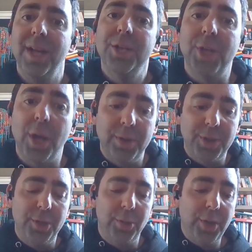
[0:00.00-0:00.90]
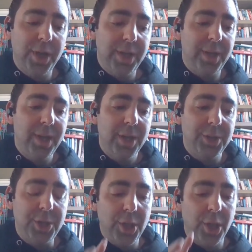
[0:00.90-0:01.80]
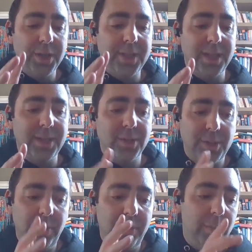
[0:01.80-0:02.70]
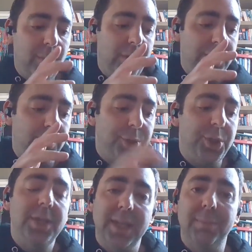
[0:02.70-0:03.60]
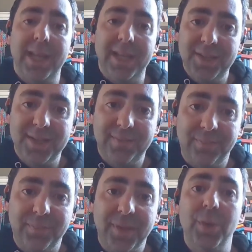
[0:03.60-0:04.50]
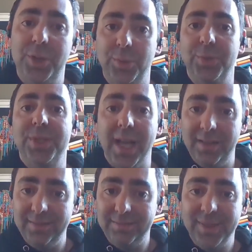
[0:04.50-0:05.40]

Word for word: so so you're going to so you started so with, with so producing beans which you'll sell,